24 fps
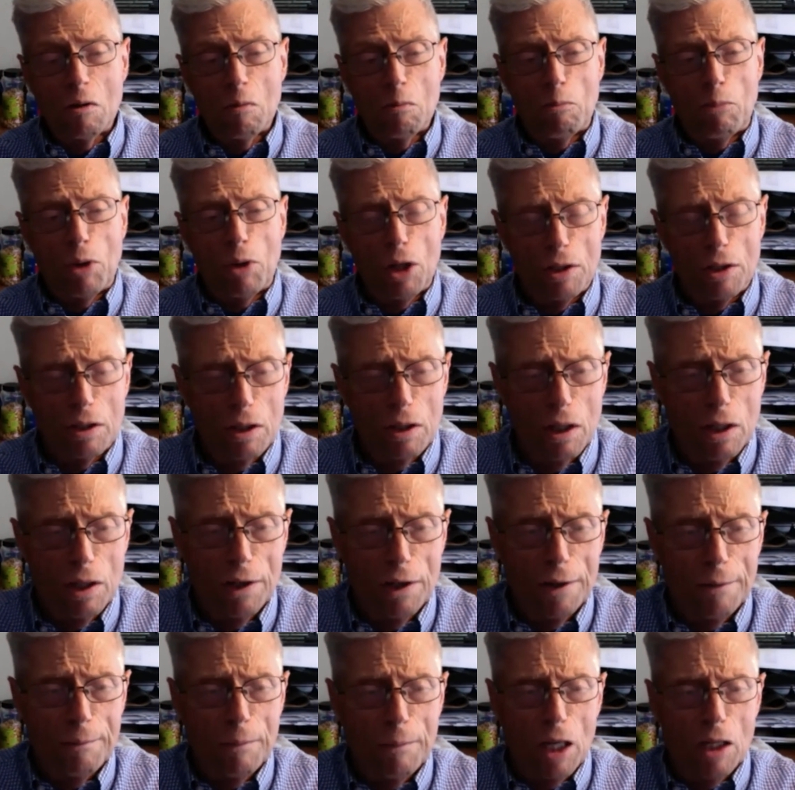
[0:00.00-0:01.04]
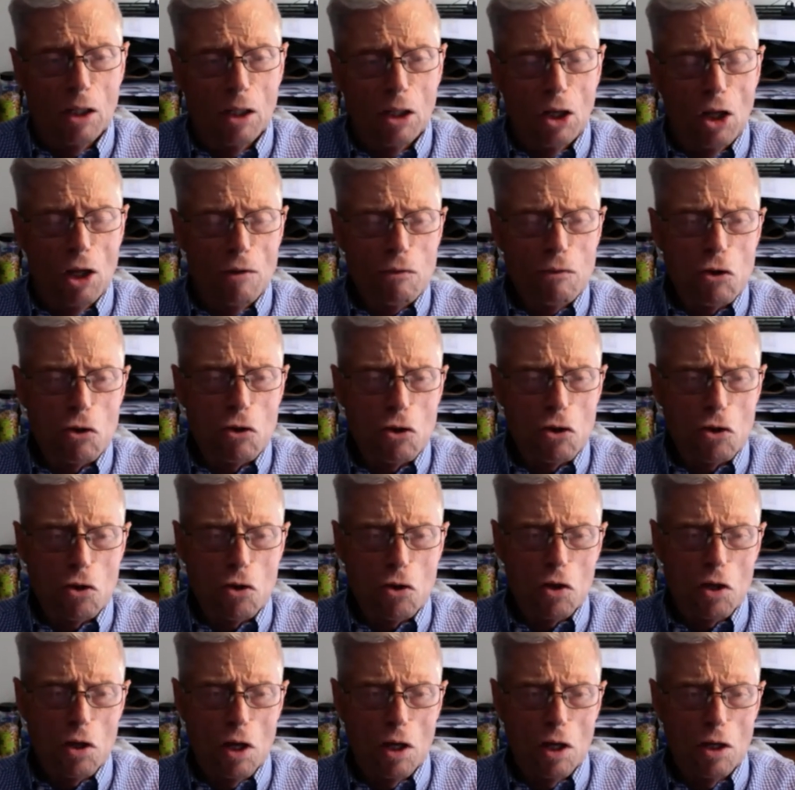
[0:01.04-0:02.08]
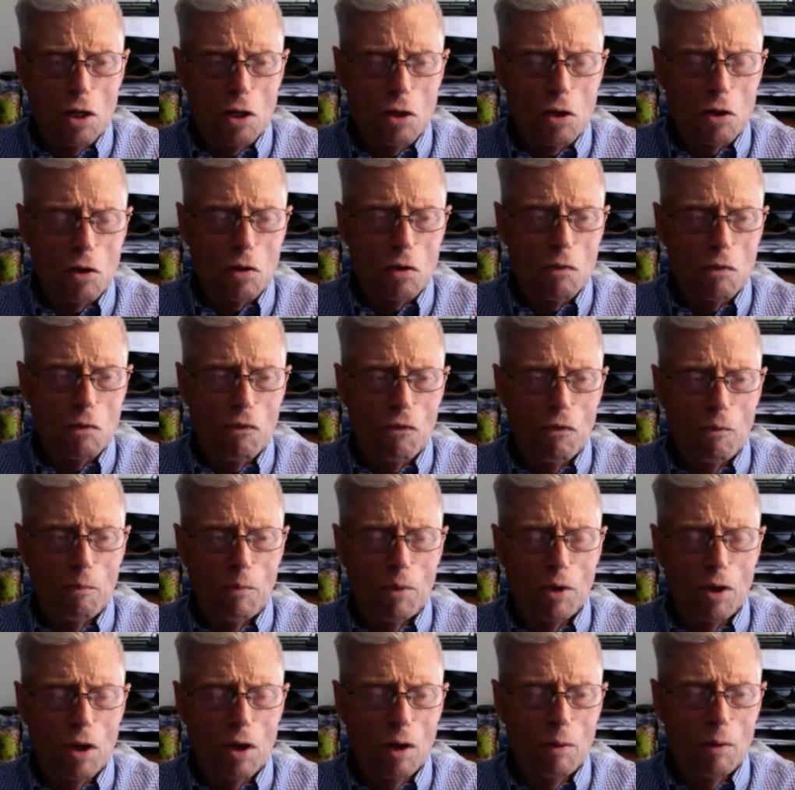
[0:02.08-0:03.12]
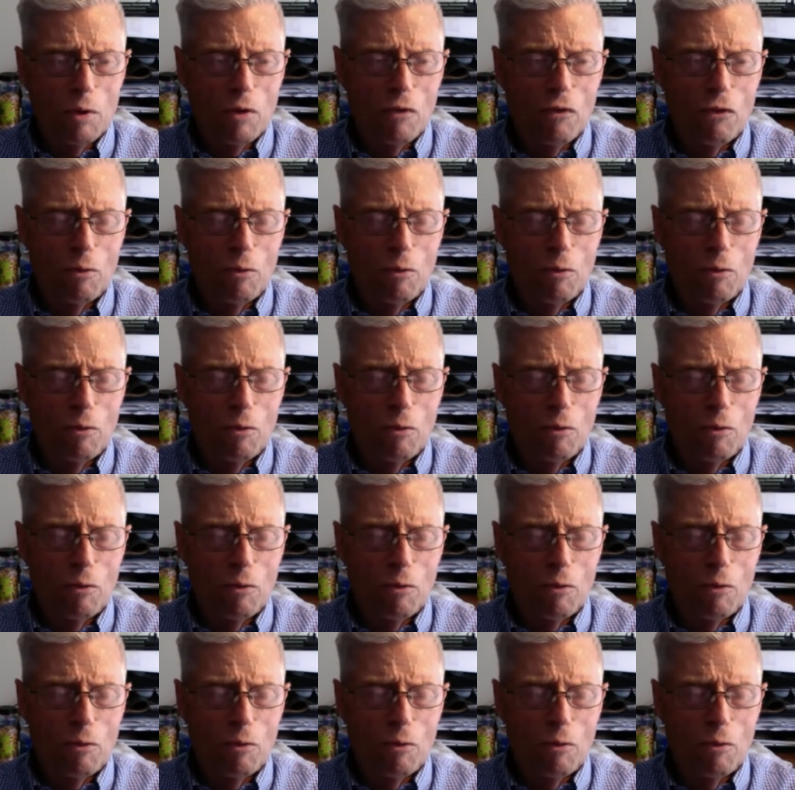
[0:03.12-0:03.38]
But I love becoming